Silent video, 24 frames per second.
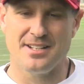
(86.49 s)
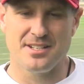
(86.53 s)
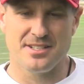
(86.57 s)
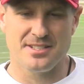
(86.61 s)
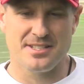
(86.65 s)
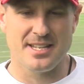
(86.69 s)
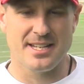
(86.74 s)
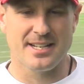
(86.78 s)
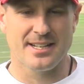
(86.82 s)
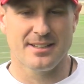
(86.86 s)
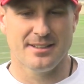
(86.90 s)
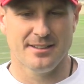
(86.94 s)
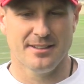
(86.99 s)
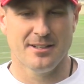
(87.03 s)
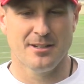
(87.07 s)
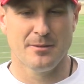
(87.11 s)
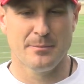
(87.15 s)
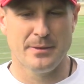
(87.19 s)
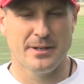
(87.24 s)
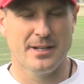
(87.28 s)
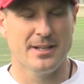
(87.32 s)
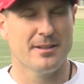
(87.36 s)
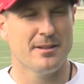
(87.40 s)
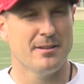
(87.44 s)
I just think a little
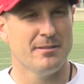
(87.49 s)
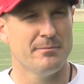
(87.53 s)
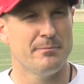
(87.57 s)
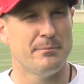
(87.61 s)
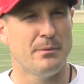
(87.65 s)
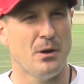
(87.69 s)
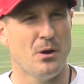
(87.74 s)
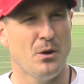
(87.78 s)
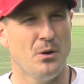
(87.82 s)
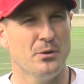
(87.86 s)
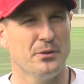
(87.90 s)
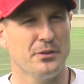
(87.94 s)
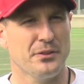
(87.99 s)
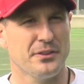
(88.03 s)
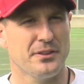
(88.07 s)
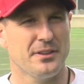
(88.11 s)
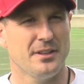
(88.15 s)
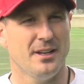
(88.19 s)
bit of both.